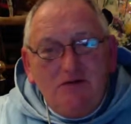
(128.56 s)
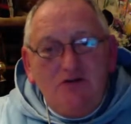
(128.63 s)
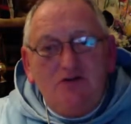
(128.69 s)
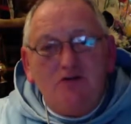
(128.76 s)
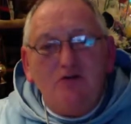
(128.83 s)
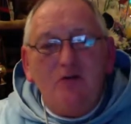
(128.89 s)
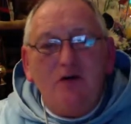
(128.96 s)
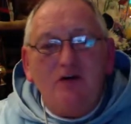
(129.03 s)

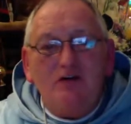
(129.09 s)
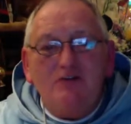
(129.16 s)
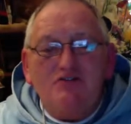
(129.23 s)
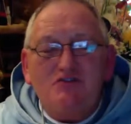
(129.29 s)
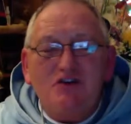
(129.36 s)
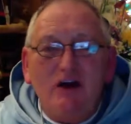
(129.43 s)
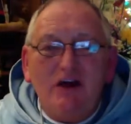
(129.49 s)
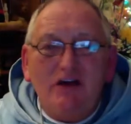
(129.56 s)
You are a
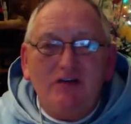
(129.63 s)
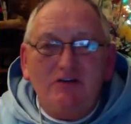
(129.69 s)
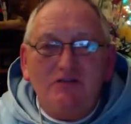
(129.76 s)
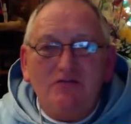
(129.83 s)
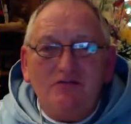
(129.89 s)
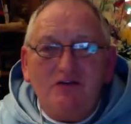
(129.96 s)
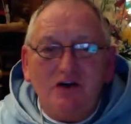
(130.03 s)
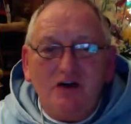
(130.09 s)
child
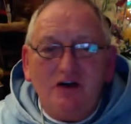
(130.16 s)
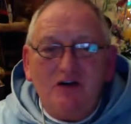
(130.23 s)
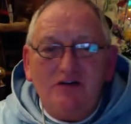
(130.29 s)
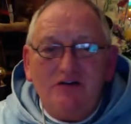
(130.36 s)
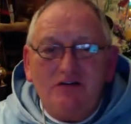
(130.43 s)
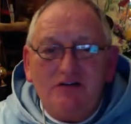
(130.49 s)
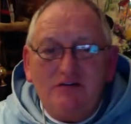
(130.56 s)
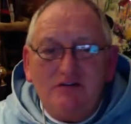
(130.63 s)
of God.